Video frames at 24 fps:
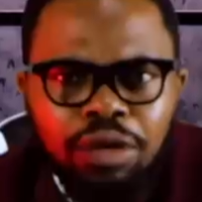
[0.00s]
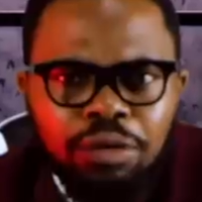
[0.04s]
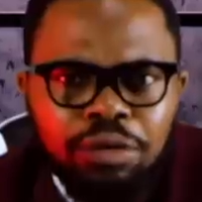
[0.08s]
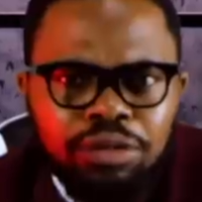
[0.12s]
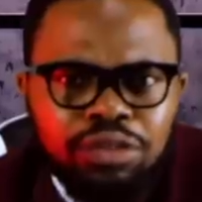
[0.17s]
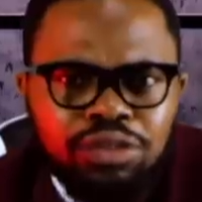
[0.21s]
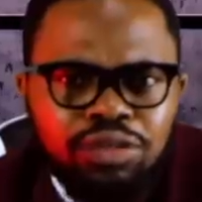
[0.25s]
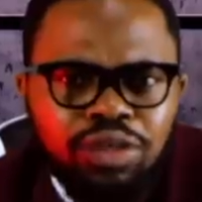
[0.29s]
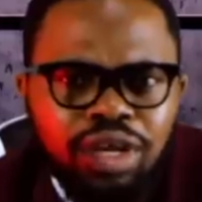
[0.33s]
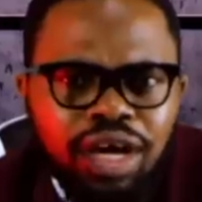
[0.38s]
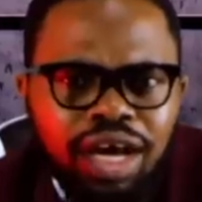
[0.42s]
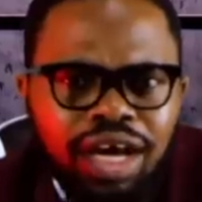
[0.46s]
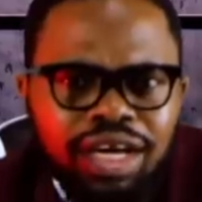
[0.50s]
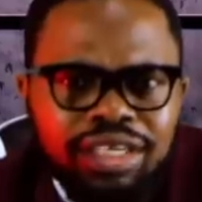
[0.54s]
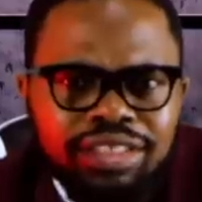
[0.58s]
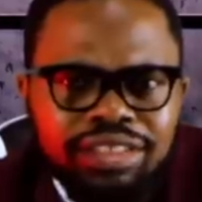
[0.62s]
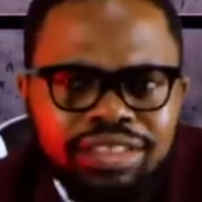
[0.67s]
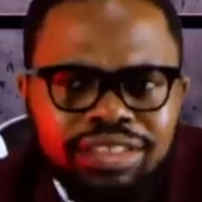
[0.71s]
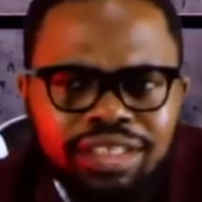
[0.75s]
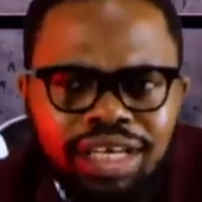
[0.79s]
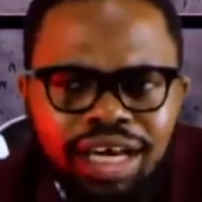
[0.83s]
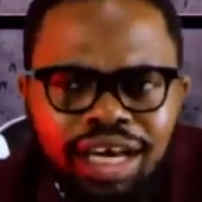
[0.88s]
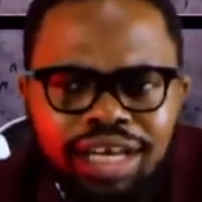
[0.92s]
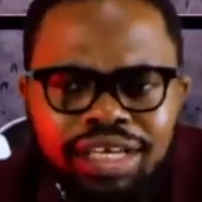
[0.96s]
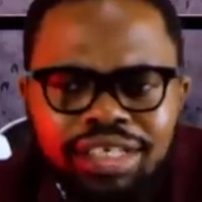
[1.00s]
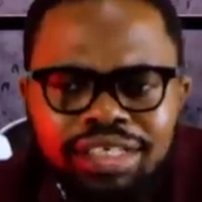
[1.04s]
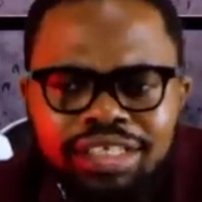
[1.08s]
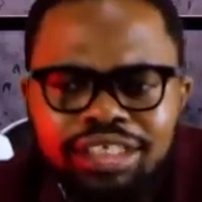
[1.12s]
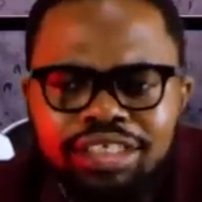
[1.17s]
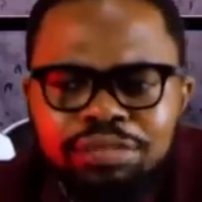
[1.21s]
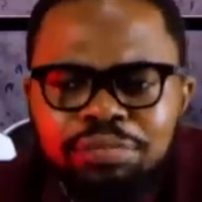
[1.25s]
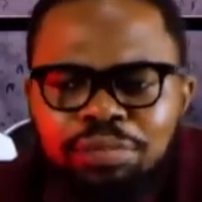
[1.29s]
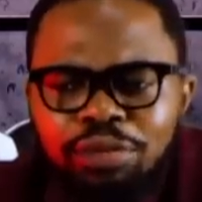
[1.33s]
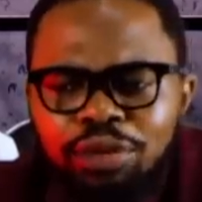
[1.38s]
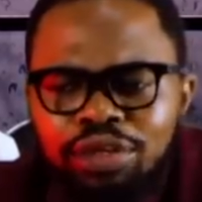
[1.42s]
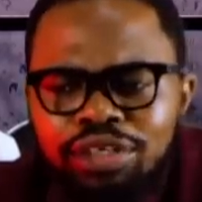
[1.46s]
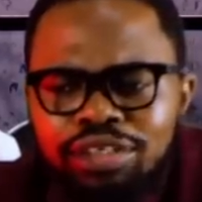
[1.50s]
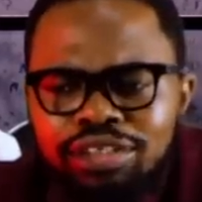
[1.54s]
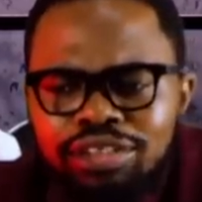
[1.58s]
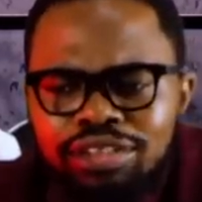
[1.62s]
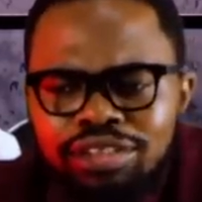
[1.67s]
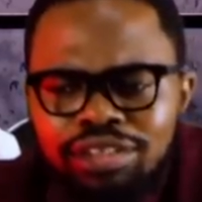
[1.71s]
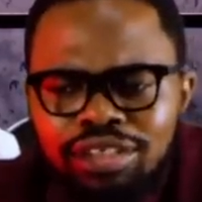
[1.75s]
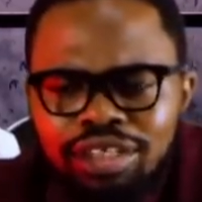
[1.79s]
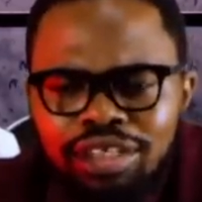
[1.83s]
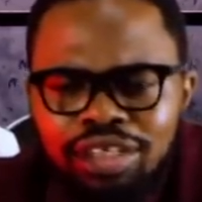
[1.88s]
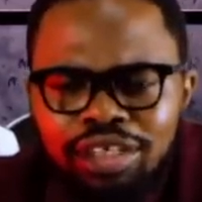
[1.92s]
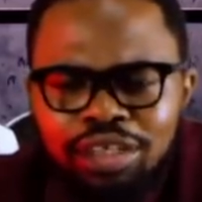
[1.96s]
want to ask, at this
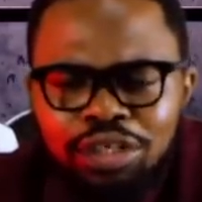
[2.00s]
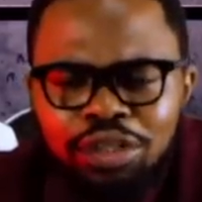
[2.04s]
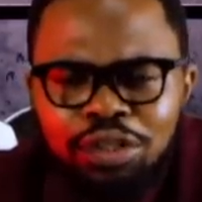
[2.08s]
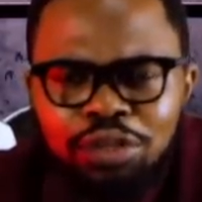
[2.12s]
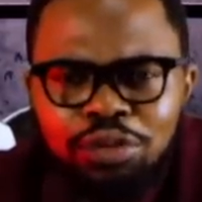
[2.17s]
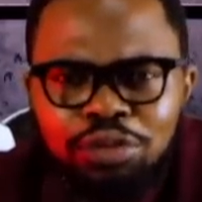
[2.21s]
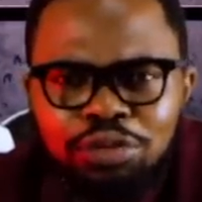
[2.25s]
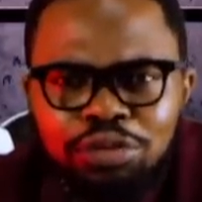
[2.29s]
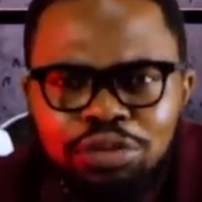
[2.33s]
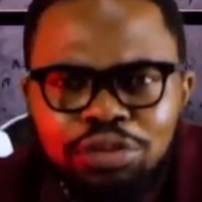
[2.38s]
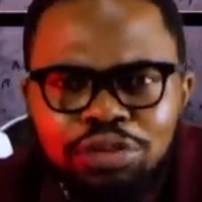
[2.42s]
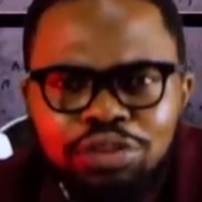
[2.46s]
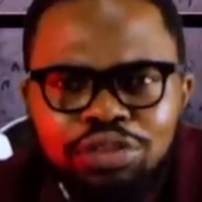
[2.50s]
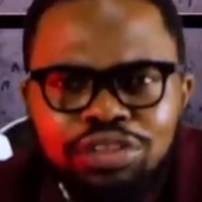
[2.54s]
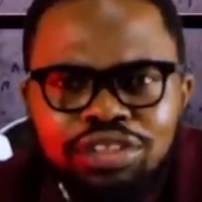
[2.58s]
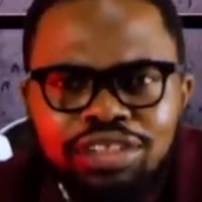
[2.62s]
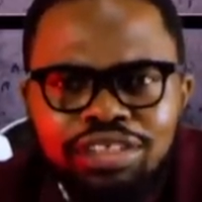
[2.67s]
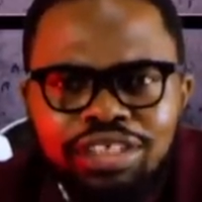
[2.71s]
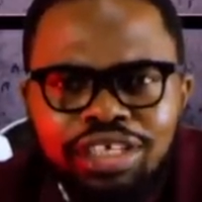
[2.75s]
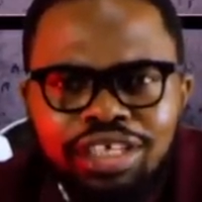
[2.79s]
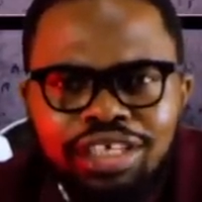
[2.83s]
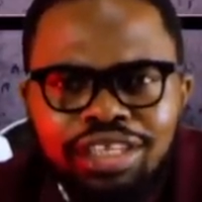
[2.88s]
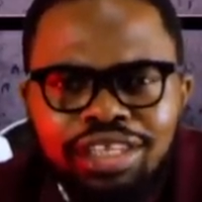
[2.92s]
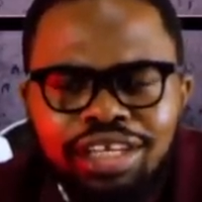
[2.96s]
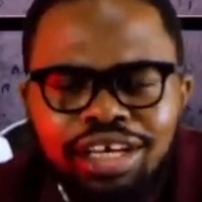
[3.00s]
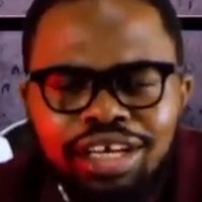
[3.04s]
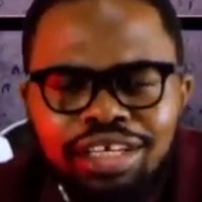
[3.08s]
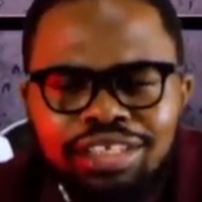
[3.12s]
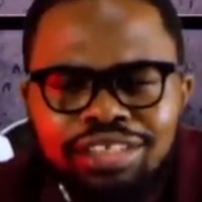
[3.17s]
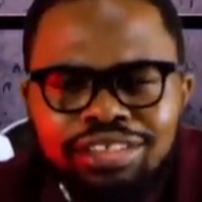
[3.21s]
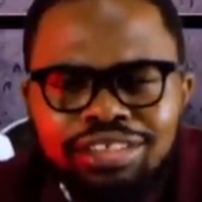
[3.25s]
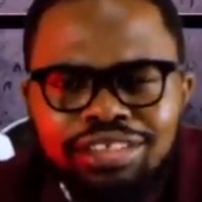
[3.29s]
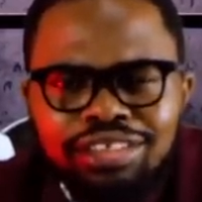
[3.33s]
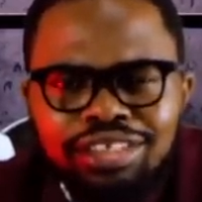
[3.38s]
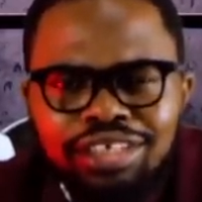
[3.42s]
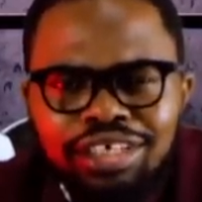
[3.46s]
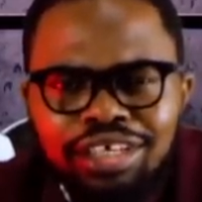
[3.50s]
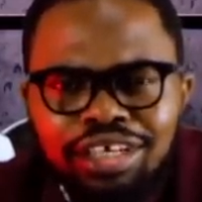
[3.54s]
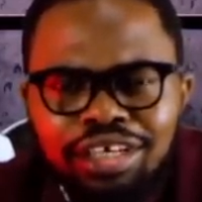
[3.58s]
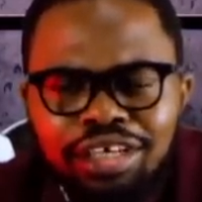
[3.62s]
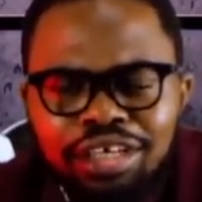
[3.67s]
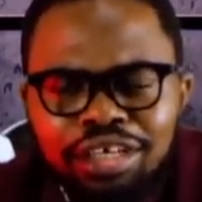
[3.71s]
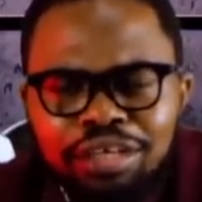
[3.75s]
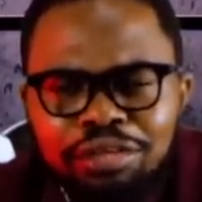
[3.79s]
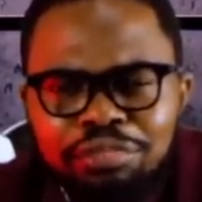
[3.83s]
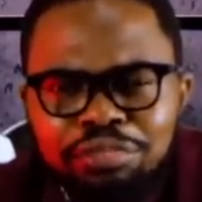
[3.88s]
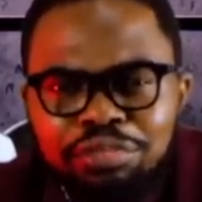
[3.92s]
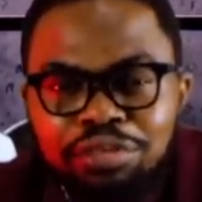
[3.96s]
point, would you say
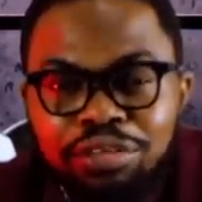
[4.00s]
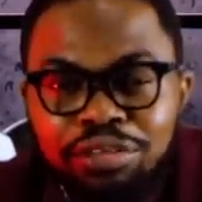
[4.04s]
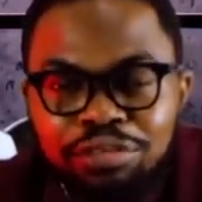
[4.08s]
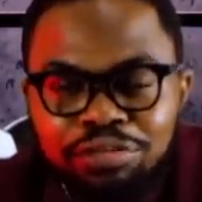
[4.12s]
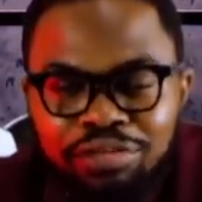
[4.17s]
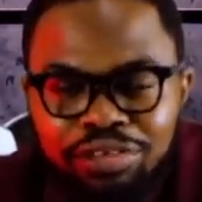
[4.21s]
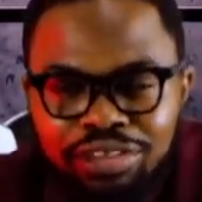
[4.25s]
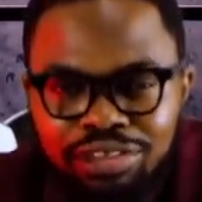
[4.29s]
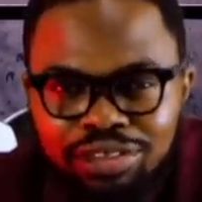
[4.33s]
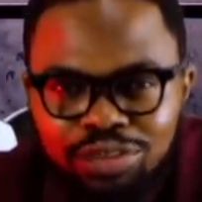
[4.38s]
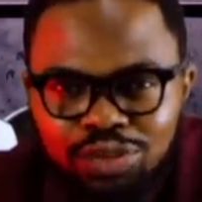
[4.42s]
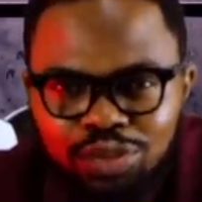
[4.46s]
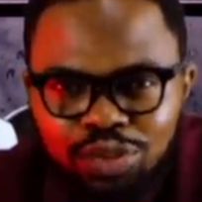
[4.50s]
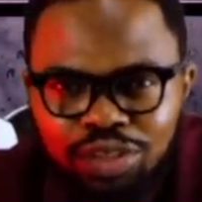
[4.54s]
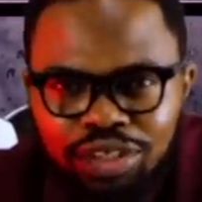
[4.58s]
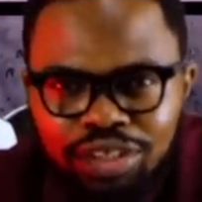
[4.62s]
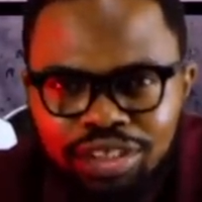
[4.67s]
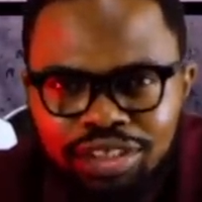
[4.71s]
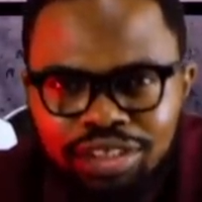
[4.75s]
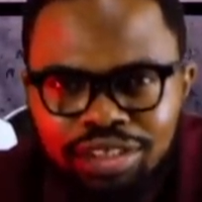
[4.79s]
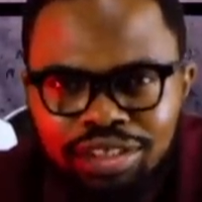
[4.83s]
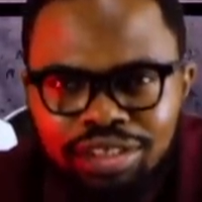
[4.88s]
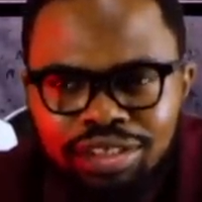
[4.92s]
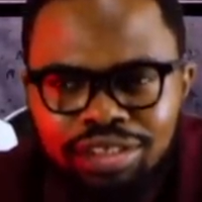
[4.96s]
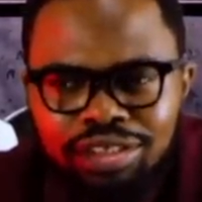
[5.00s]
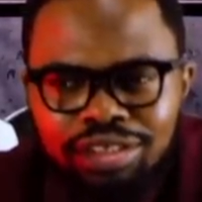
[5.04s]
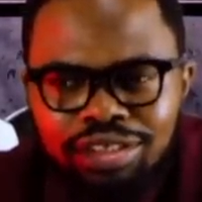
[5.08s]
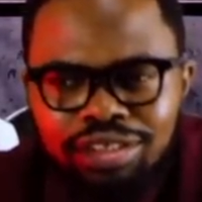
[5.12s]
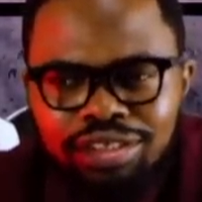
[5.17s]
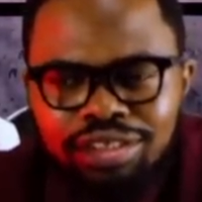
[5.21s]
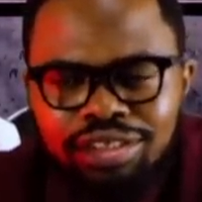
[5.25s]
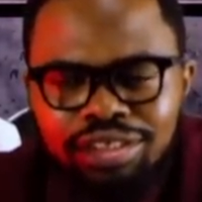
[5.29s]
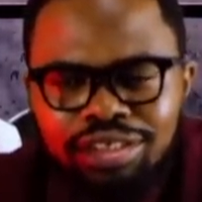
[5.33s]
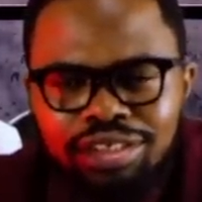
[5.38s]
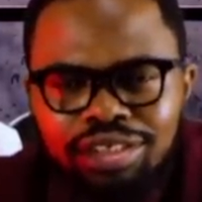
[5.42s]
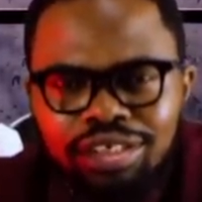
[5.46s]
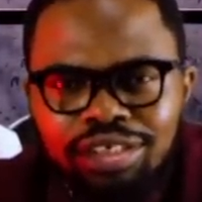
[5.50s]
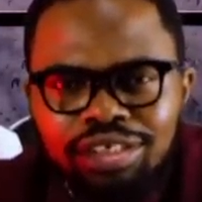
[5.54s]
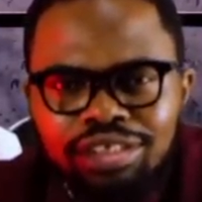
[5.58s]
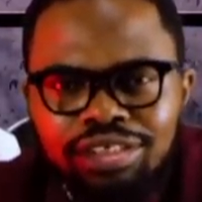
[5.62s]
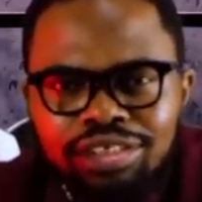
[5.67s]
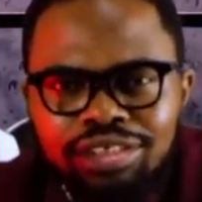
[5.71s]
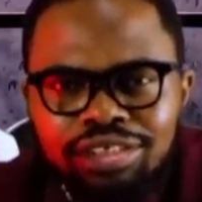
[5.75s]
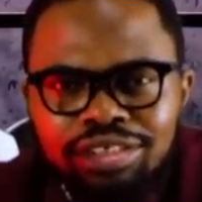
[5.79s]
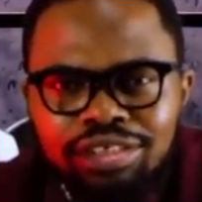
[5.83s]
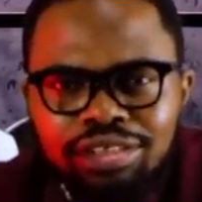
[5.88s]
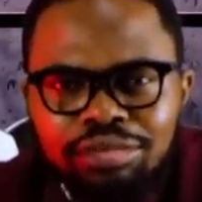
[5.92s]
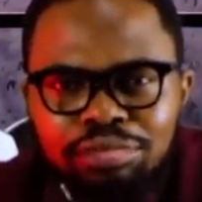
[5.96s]
that Prophet Joel
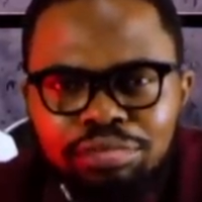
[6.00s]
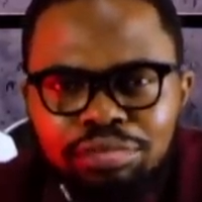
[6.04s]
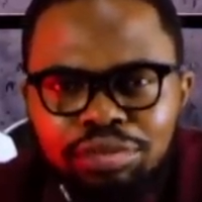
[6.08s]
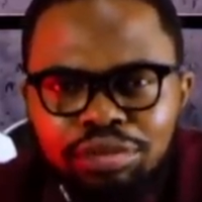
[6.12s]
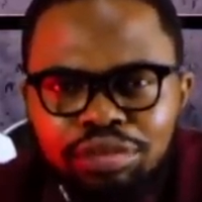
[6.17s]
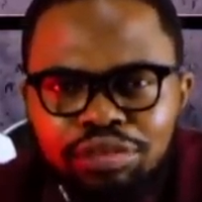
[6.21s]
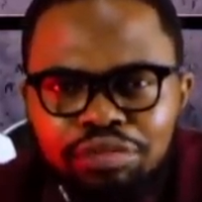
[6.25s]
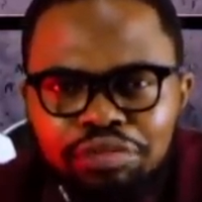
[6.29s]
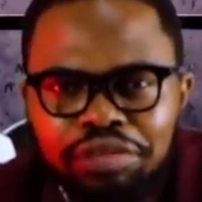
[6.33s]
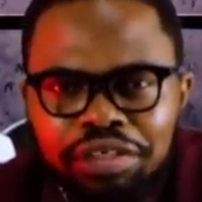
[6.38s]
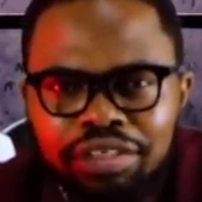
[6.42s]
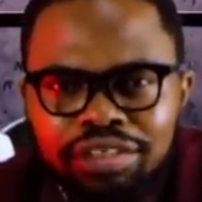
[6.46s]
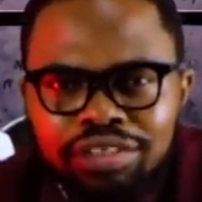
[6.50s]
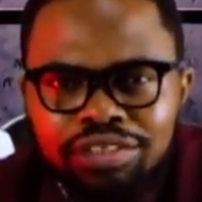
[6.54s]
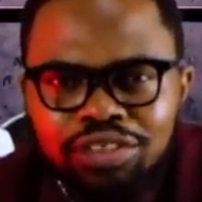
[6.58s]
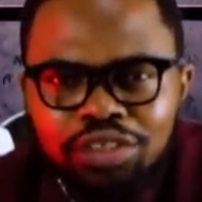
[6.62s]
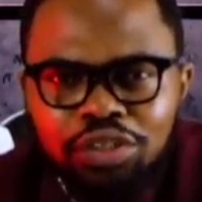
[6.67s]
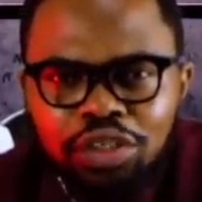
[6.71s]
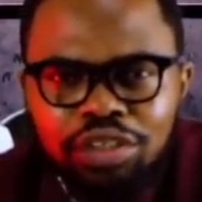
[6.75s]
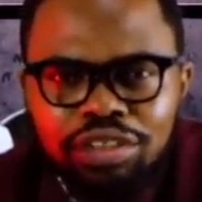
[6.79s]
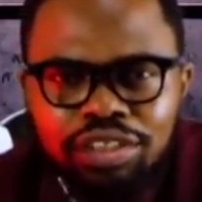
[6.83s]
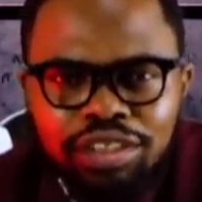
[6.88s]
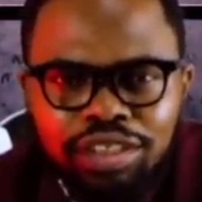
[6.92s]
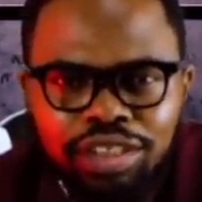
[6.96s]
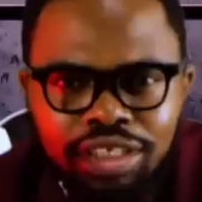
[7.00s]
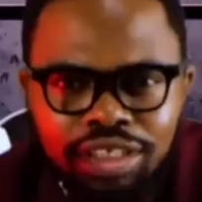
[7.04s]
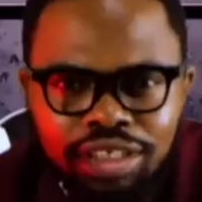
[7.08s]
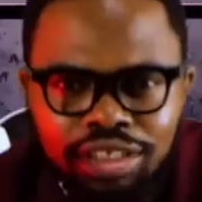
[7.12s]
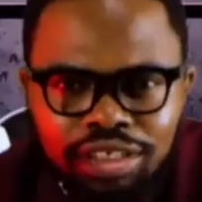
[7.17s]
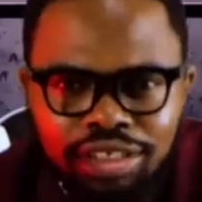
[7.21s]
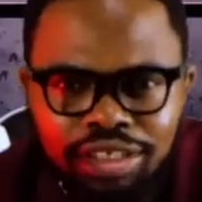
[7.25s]
is Prophet Suddenly?